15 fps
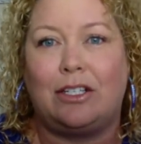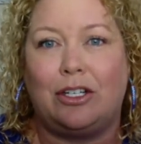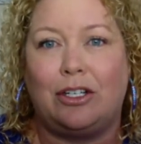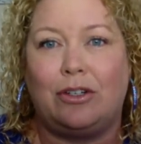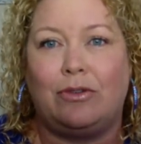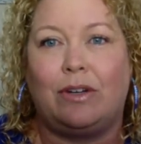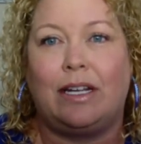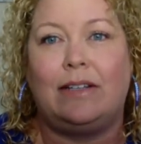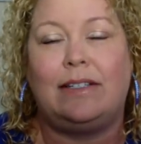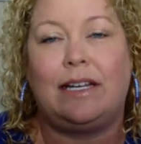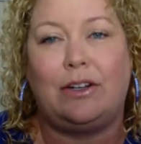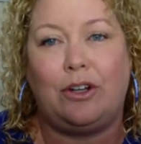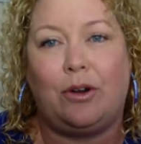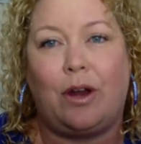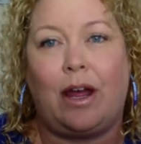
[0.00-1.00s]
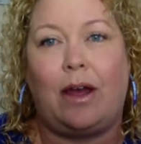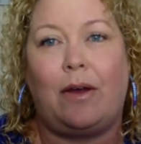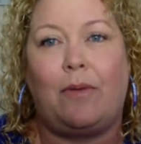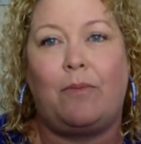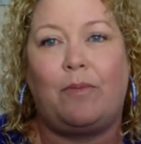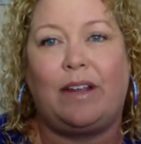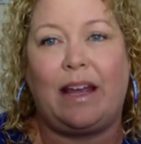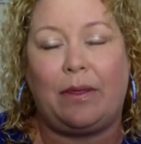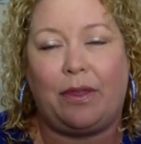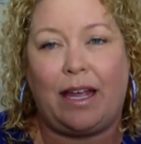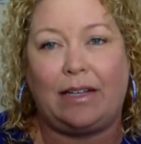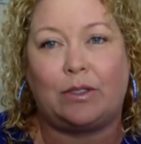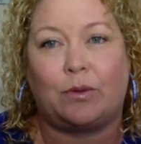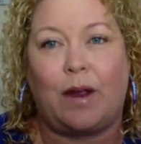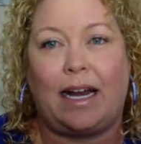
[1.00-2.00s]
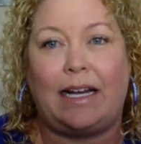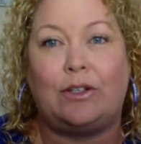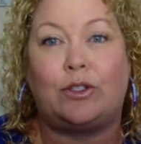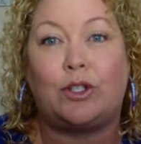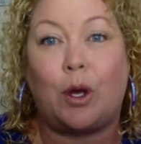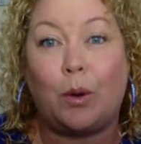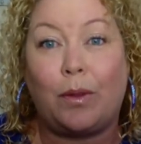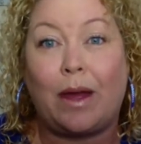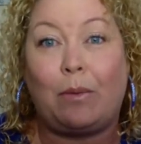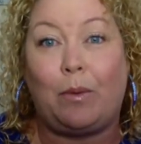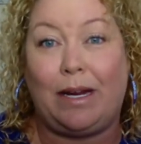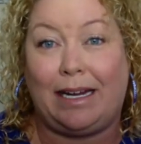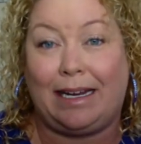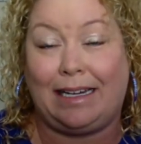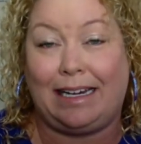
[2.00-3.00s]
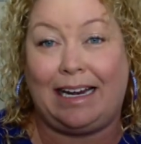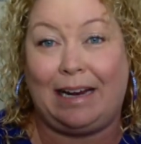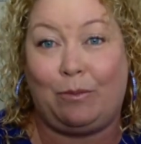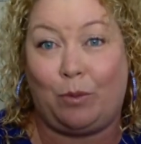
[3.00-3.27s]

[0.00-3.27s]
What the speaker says: to continue to get things ready so that we can get,